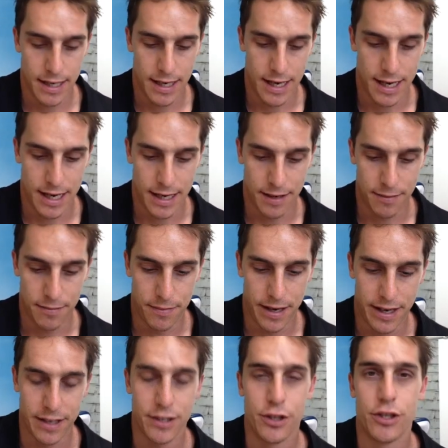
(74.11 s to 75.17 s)

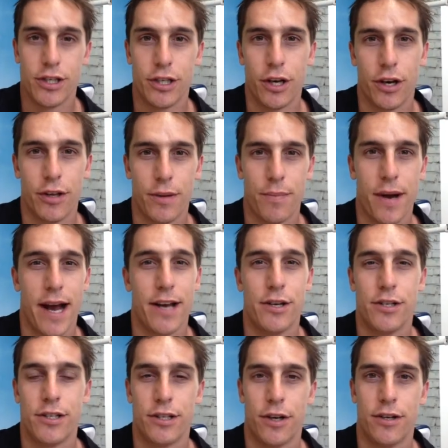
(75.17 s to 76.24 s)
and the pain
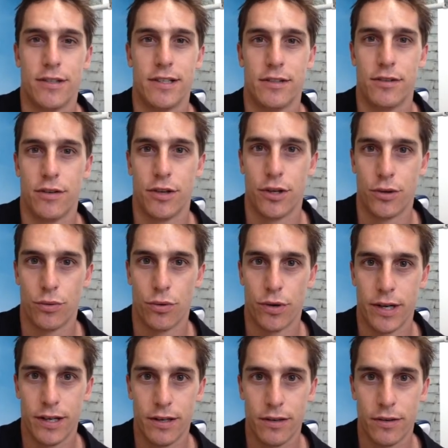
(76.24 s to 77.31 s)
usually goes into the
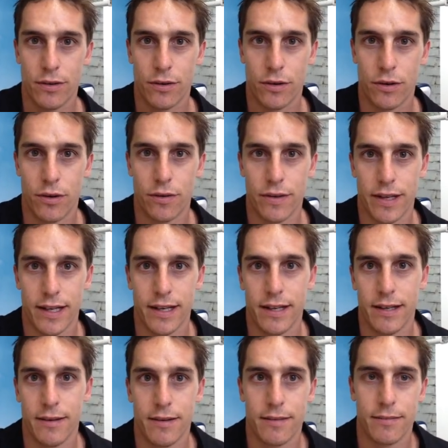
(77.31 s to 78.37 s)
groin or
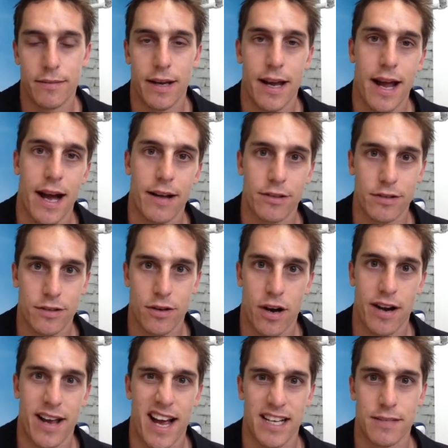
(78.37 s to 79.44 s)
the
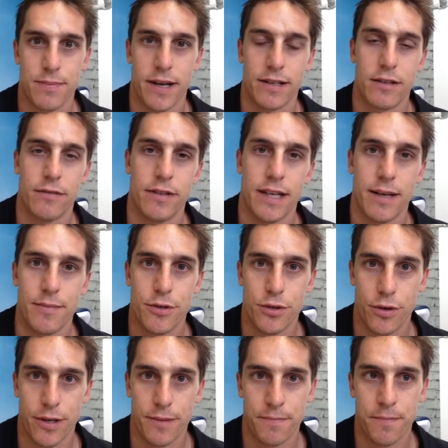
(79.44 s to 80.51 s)
outside aspect of the hip
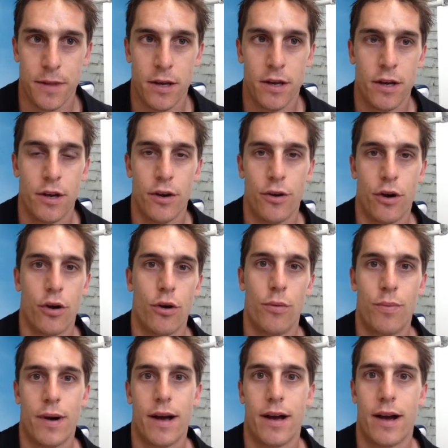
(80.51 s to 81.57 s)
joint. Not
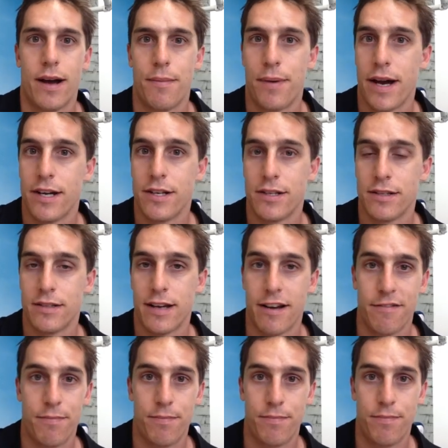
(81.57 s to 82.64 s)
all patients
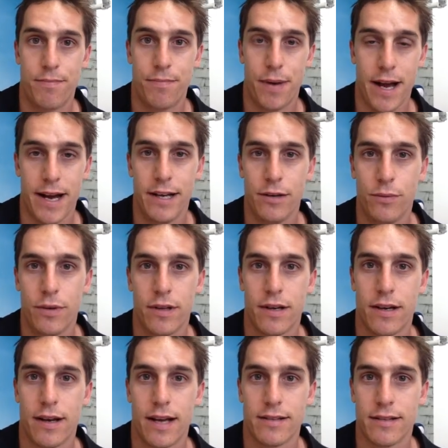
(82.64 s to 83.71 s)
have pain with
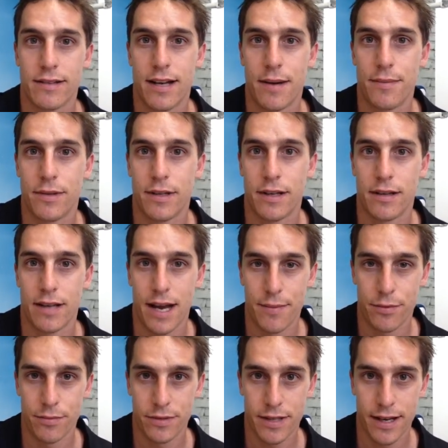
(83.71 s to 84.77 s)
an acetabular
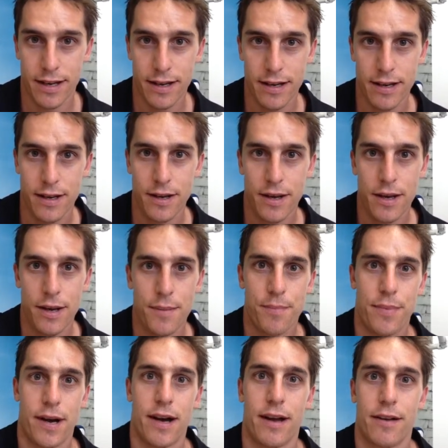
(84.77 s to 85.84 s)
labrum tear,
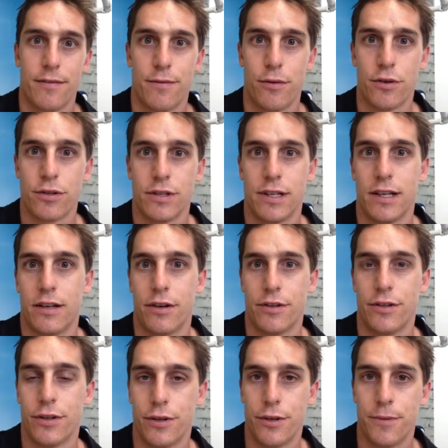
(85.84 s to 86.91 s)
but unfortunately a
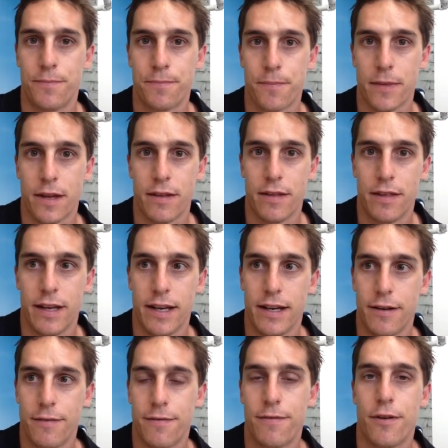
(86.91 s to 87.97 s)
lot do.
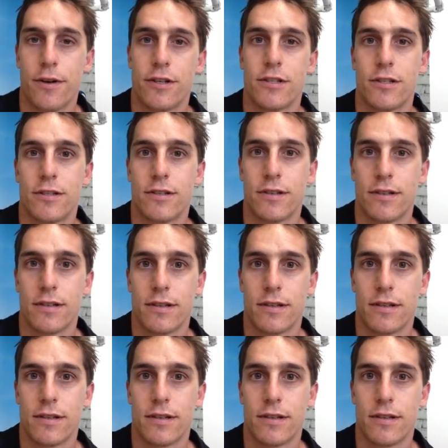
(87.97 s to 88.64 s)
The first